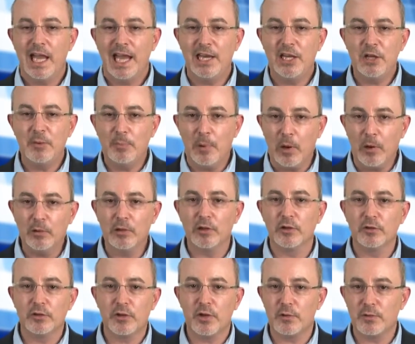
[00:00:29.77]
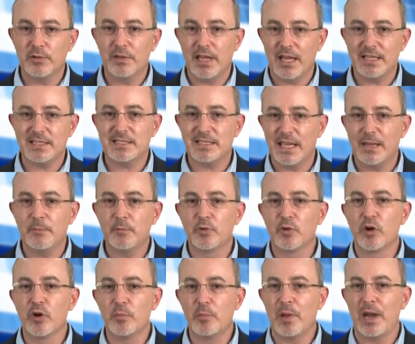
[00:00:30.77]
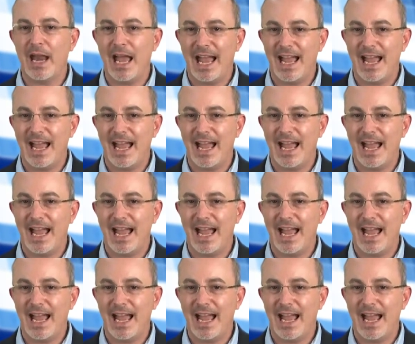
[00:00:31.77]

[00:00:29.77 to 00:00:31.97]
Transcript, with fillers: and you poll that same group and